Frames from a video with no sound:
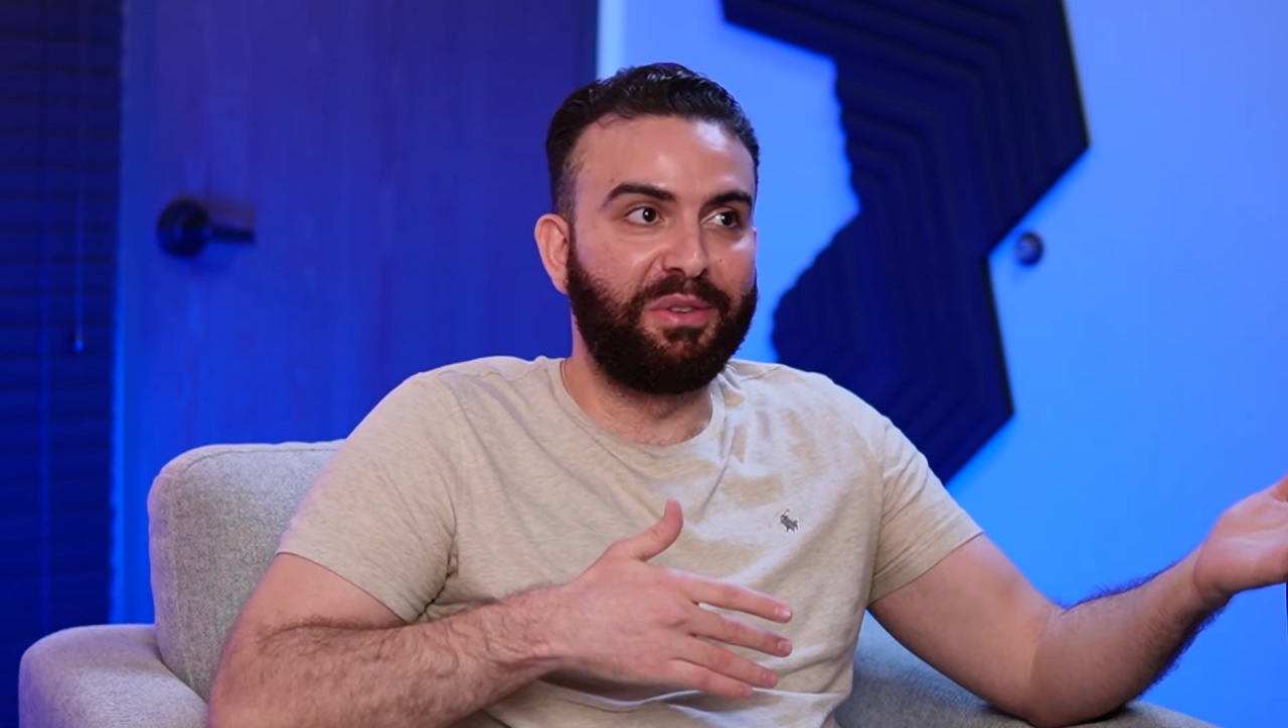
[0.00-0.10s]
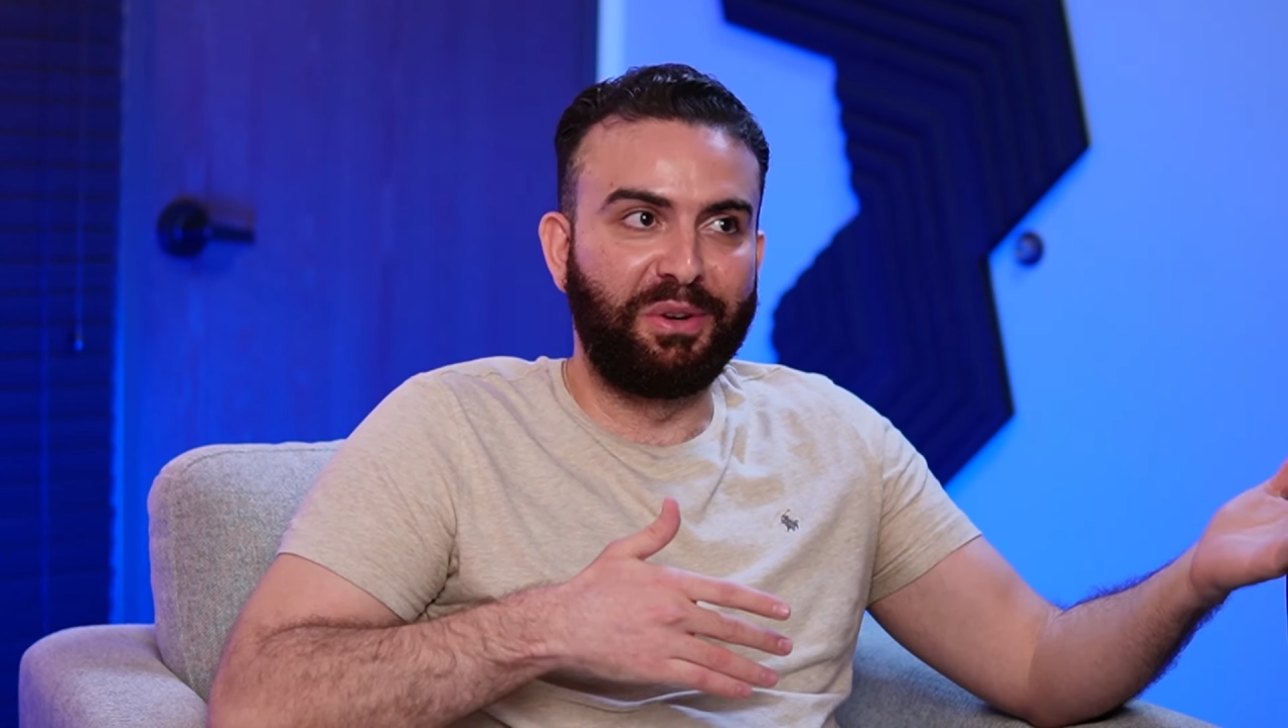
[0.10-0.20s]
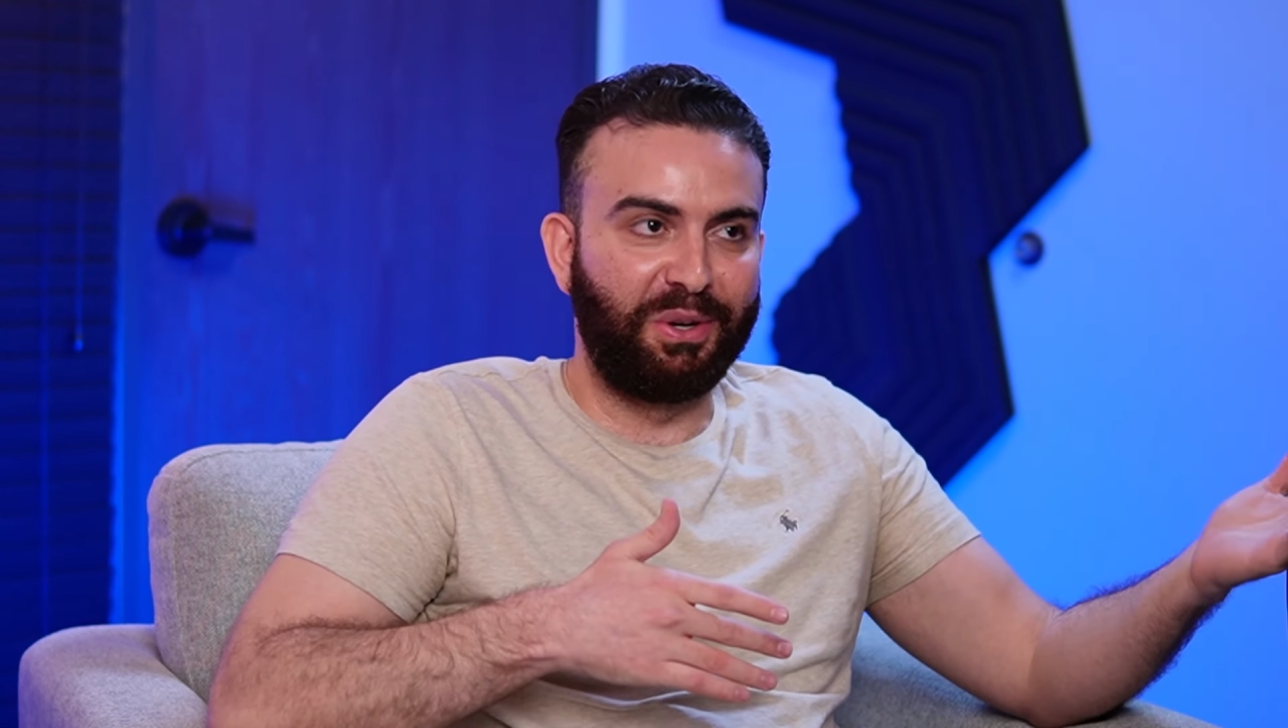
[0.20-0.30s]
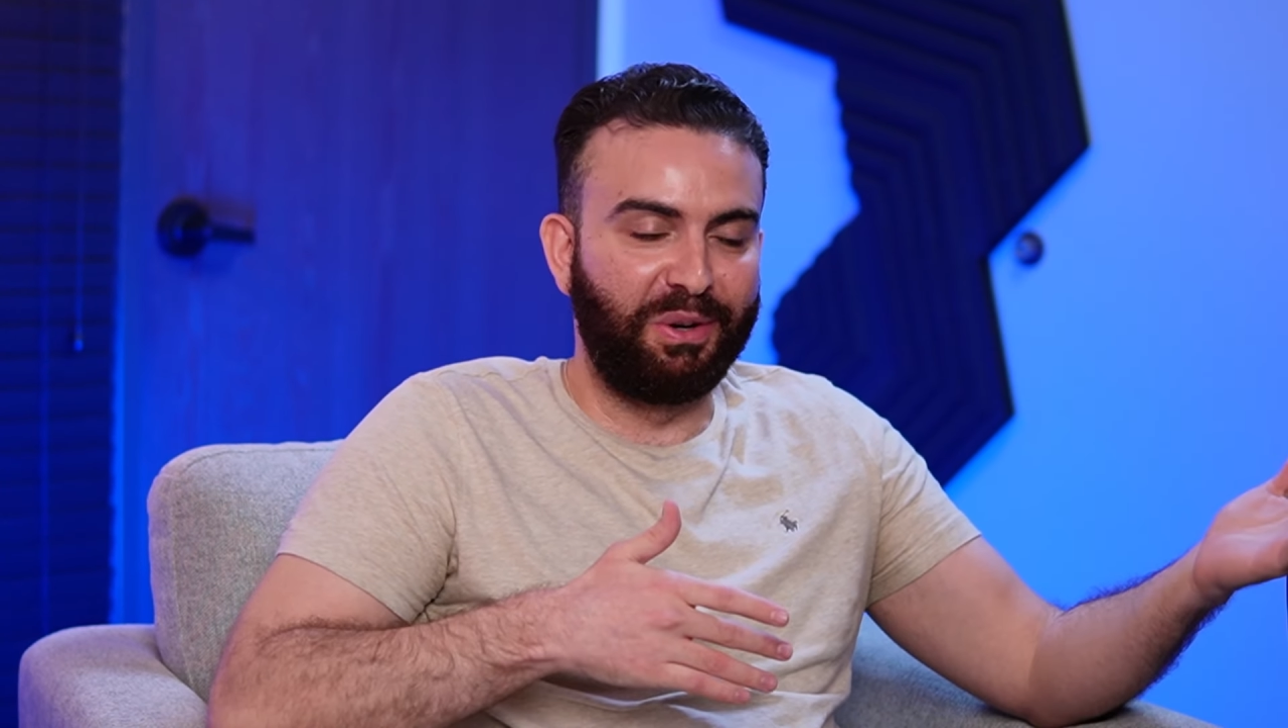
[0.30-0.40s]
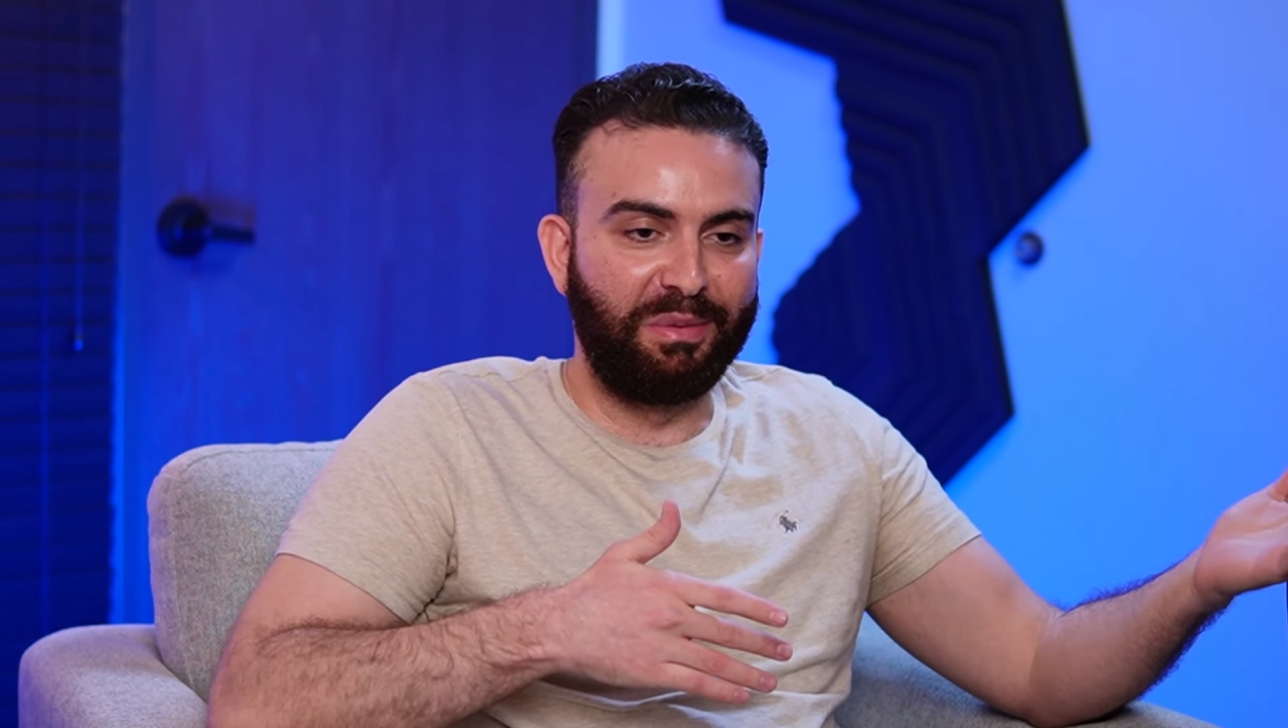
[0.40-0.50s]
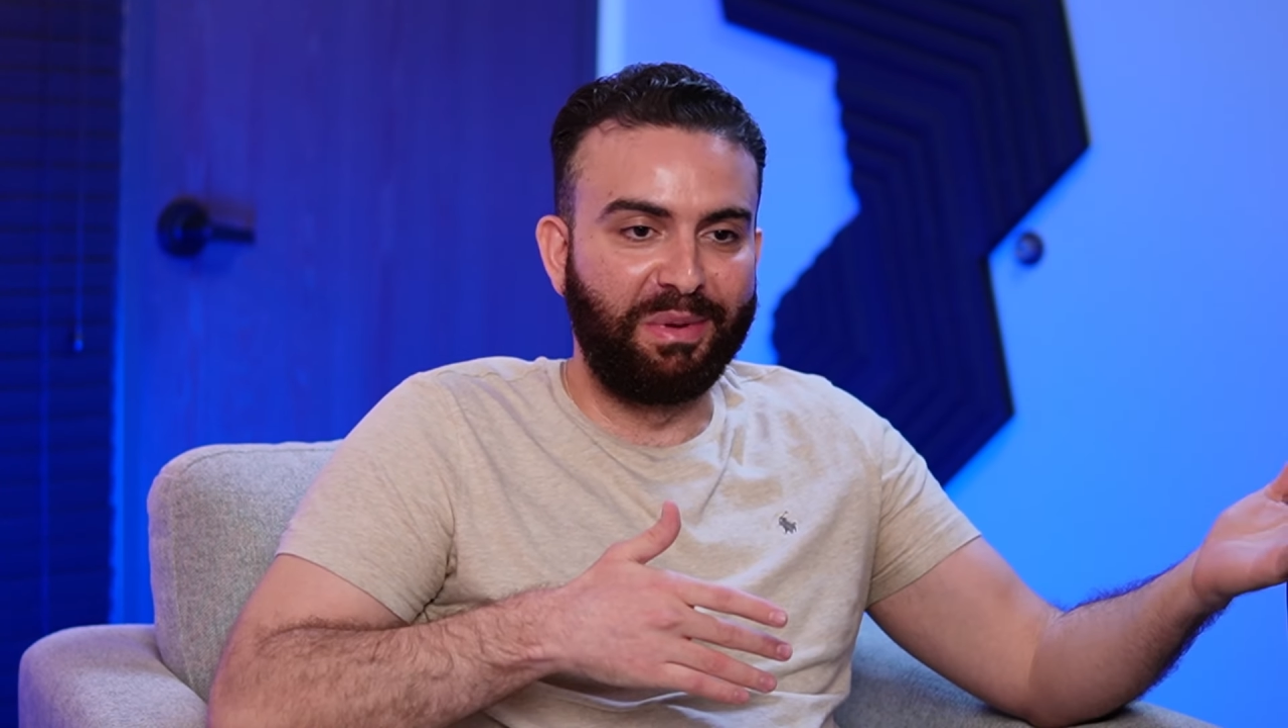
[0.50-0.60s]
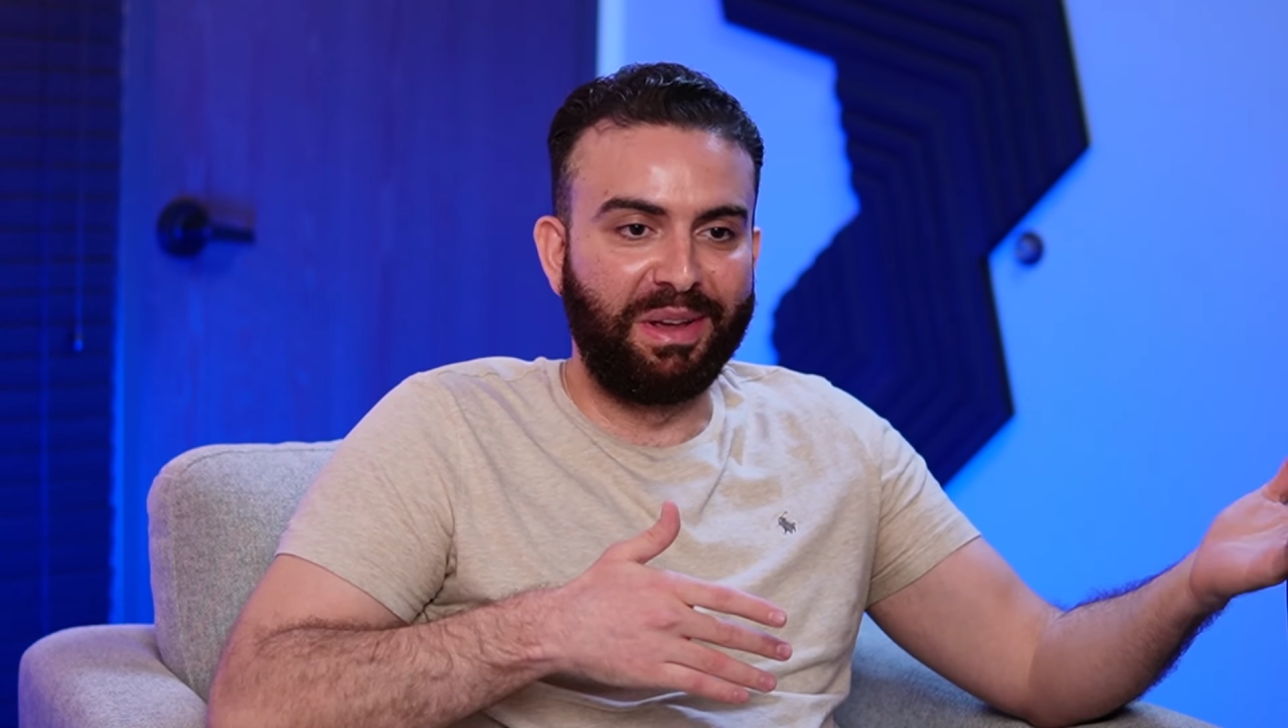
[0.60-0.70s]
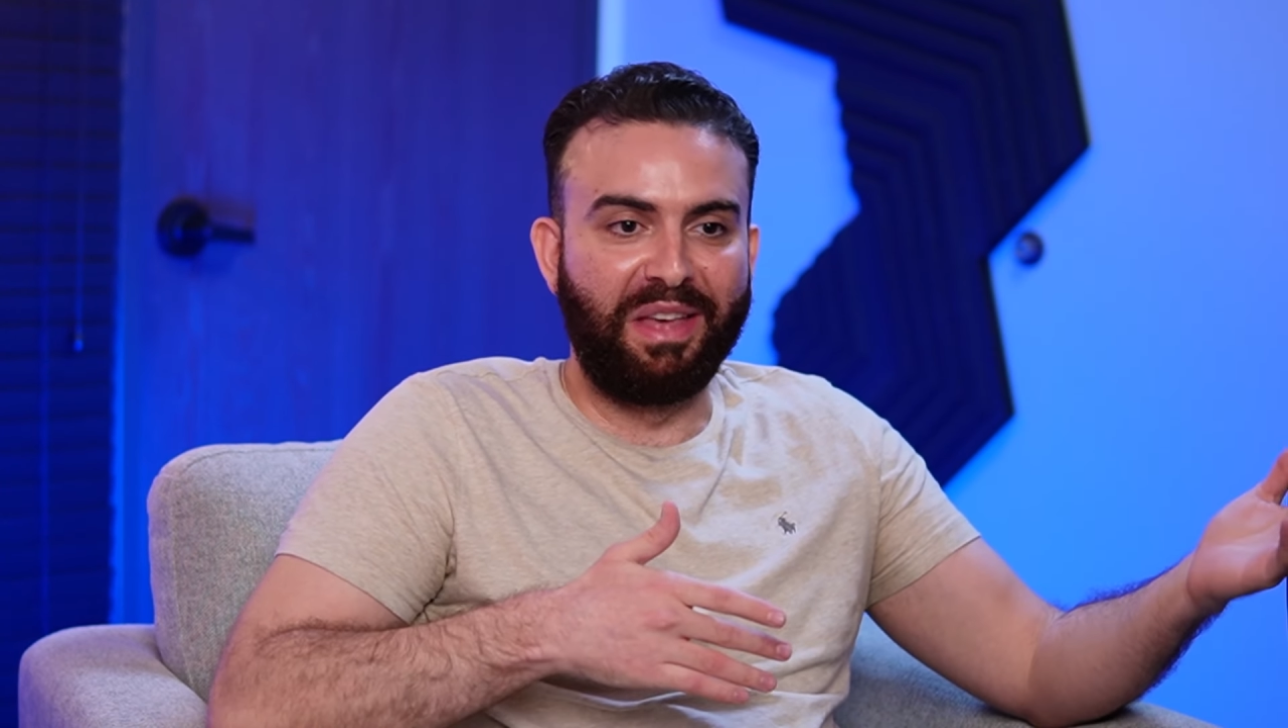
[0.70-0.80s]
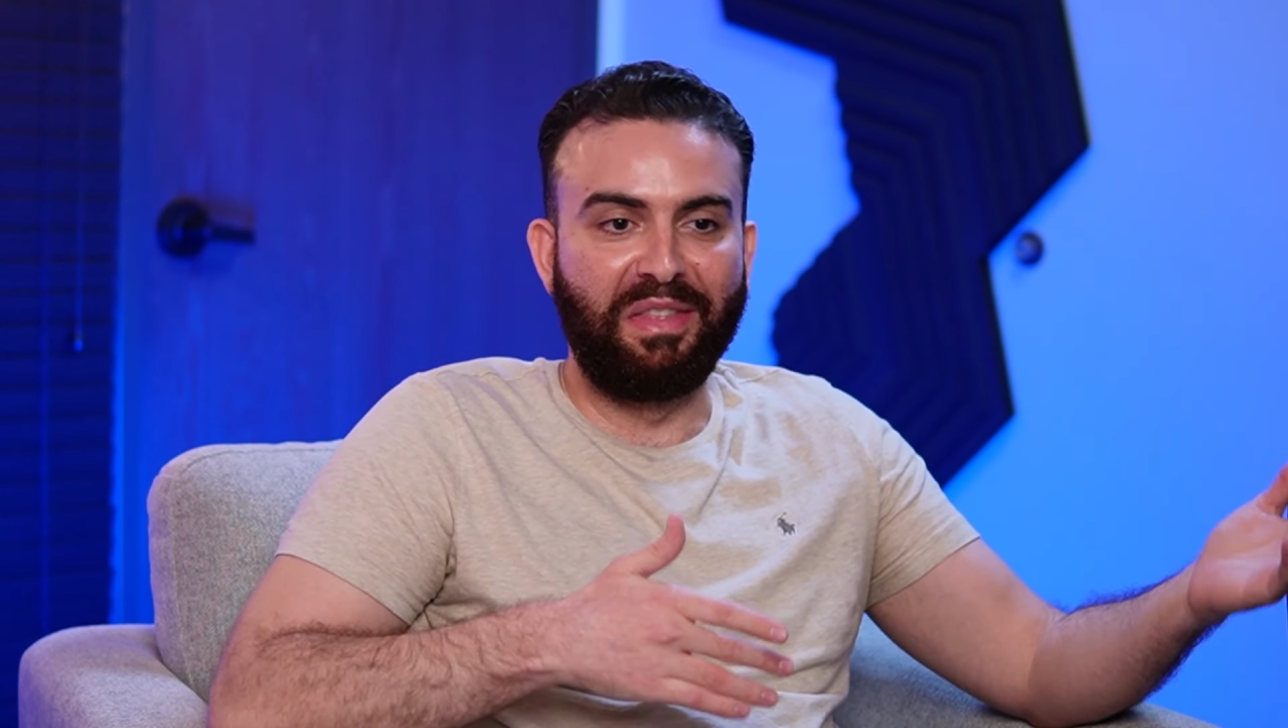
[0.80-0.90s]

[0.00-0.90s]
an agreement,